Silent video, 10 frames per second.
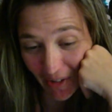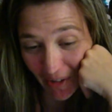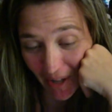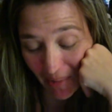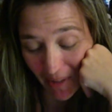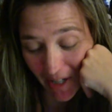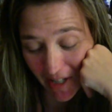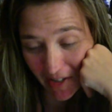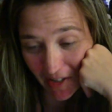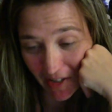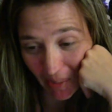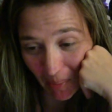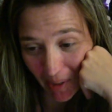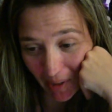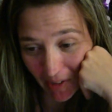I mean, I just
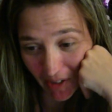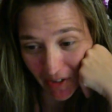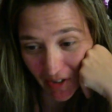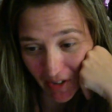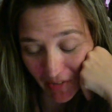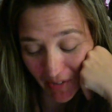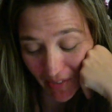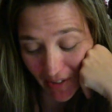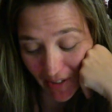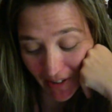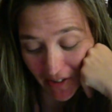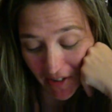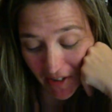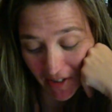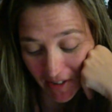compare tons of different things and